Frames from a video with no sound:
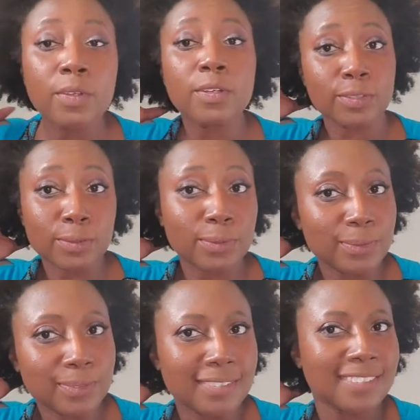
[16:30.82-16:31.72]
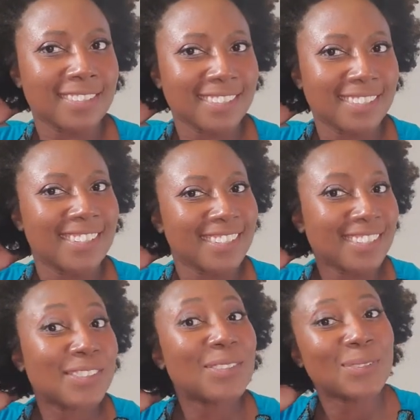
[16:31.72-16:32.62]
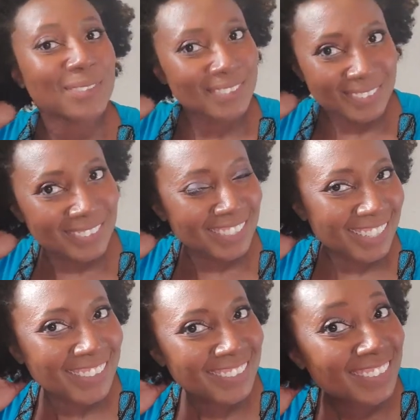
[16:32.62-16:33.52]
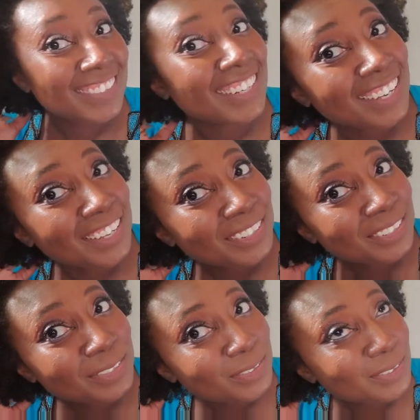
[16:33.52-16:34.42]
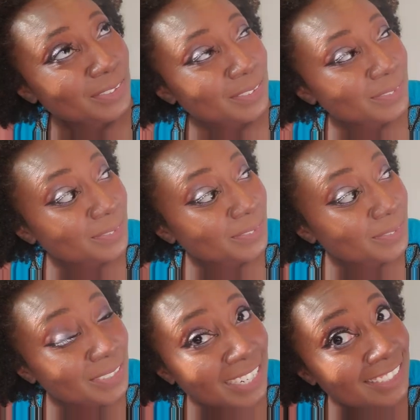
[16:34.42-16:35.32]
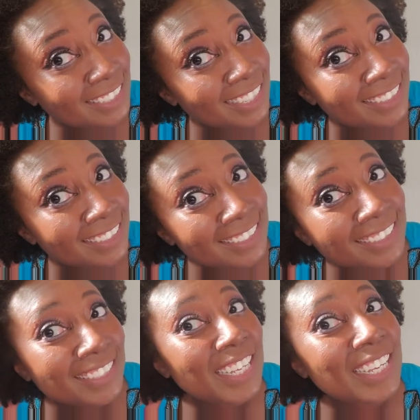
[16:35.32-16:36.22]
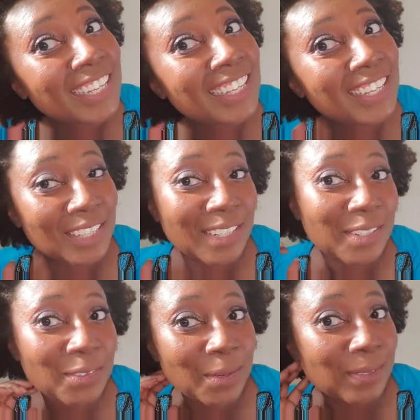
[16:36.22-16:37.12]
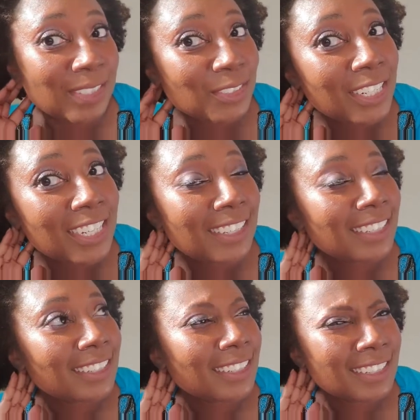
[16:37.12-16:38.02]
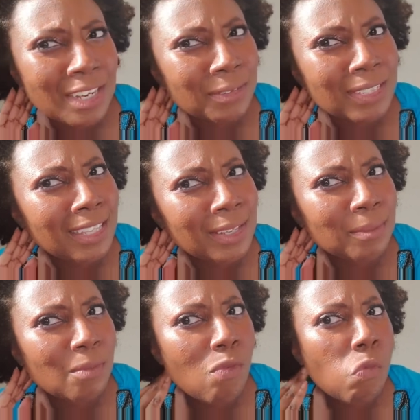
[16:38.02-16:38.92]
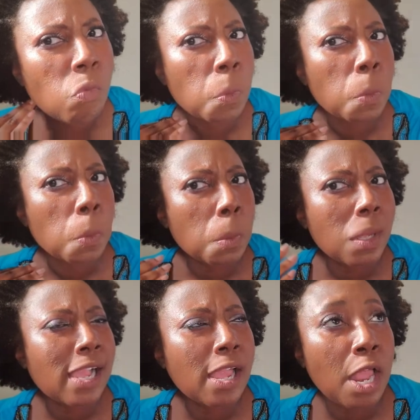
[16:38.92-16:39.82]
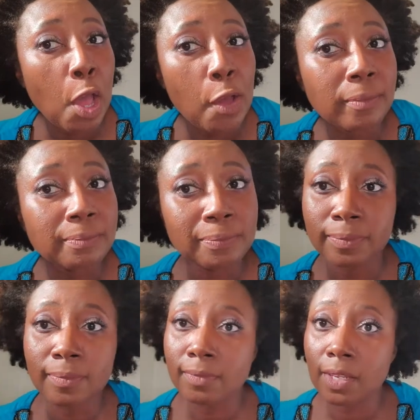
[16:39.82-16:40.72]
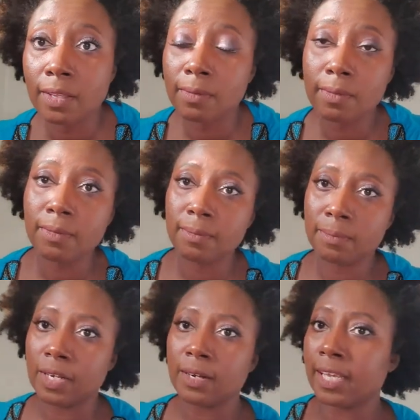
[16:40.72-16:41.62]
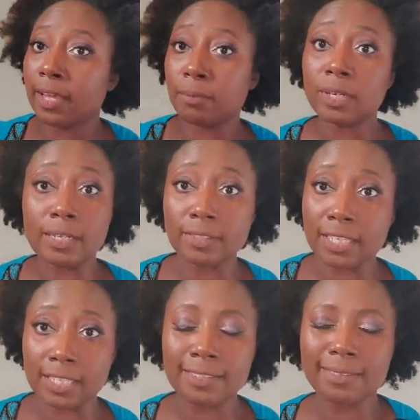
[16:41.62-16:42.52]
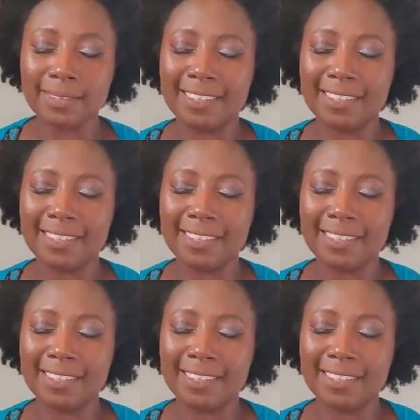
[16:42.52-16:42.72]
Coos. Coos Studio, not what I said. Do I want to drink? Not really. But, uh, you know, I can't pronounce things.